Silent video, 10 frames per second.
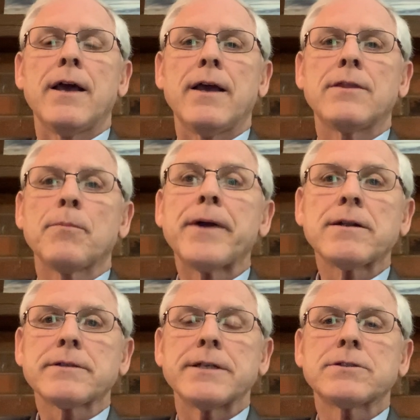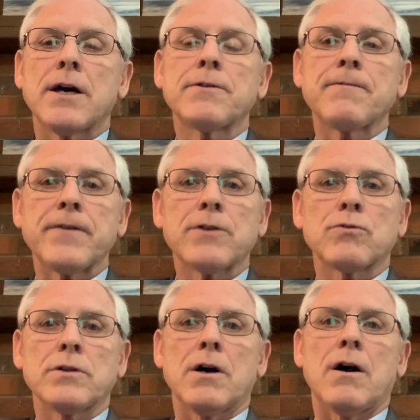and the penalties under
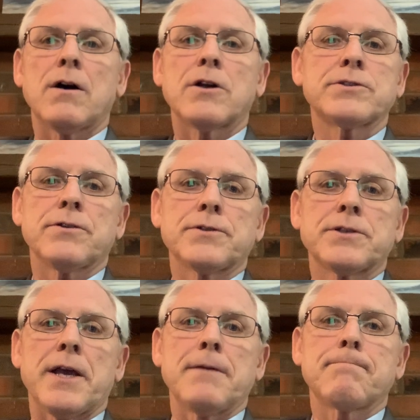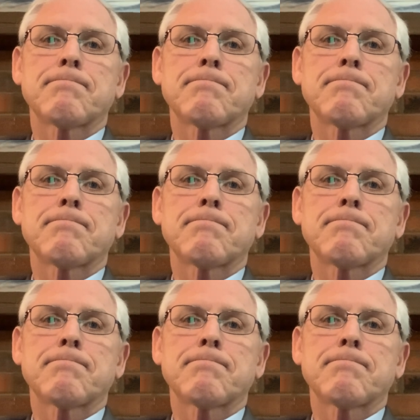federal law are still the same.